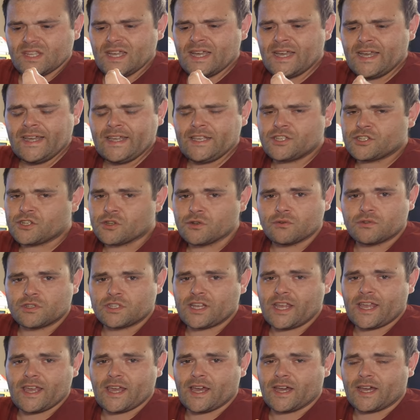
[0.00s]

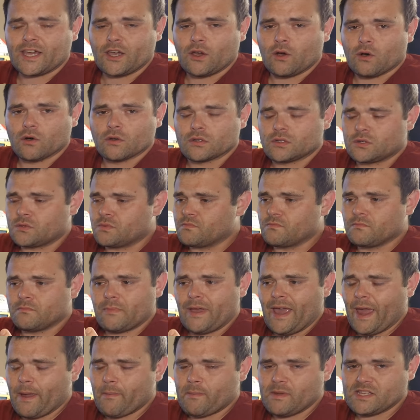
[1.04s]
ASUS AIO's
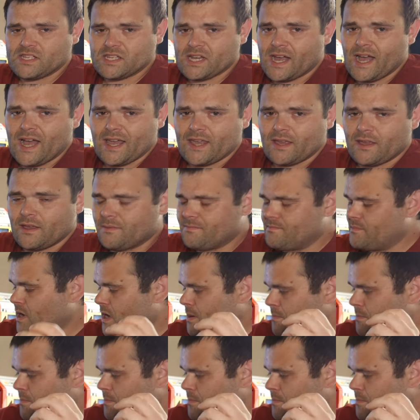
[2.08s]
MSI.